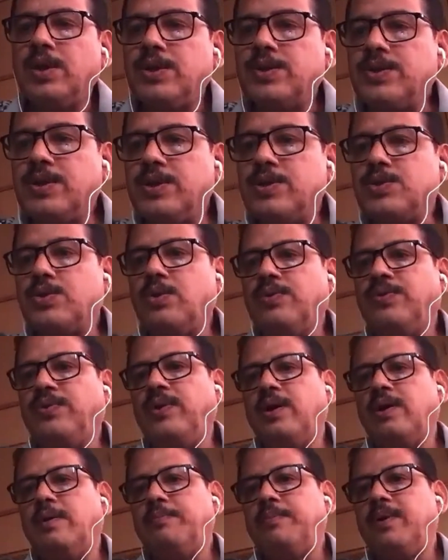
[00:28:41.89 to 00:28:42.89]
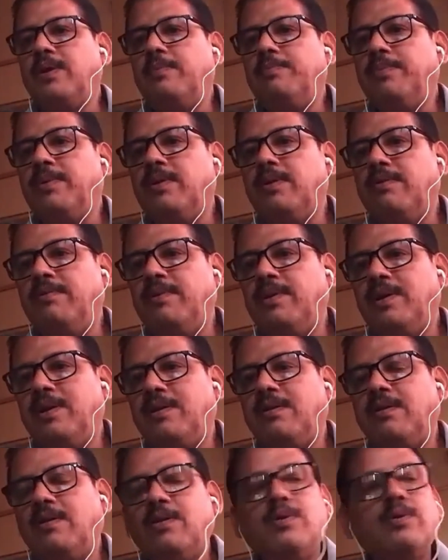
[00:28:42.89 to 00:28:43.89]
See, so far people were
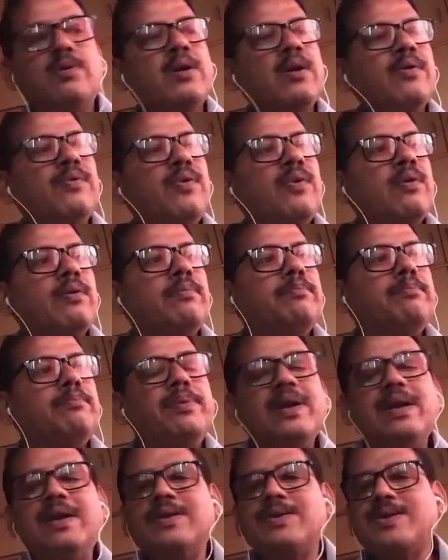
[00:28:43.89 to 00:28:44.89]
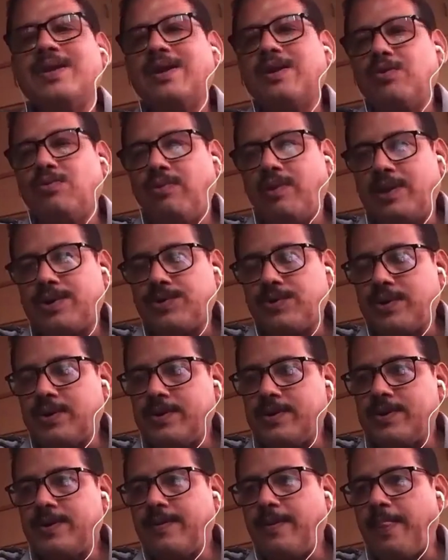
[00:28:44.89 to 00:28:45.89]
looking for basic
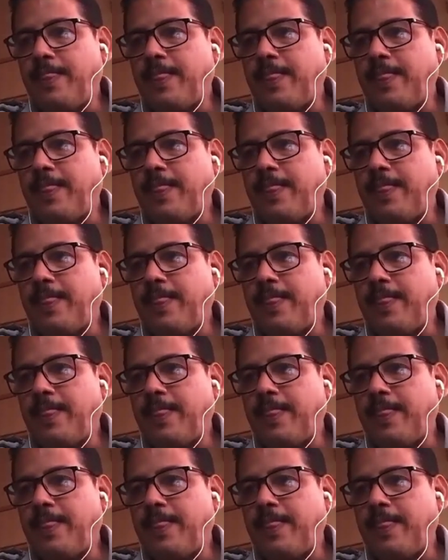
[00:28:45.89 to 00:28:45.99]
versions,